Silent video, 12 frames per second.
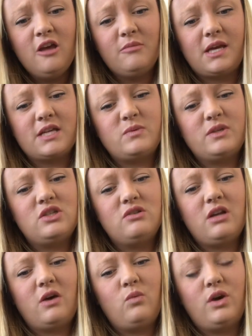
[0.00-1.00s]
because we do
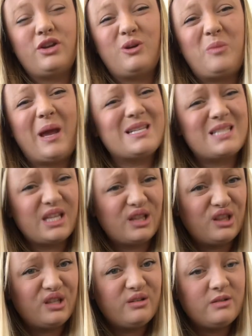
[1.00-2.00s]
not want your basket
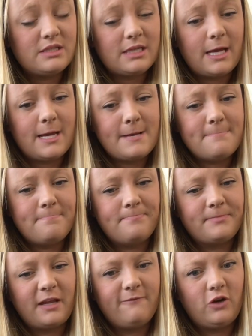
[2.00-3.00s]
loose
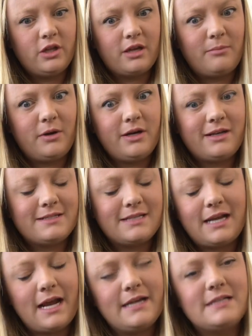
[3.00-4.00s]
and falling apart because
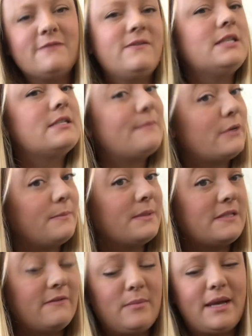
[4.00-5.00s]
it kind of defeats the purpose of a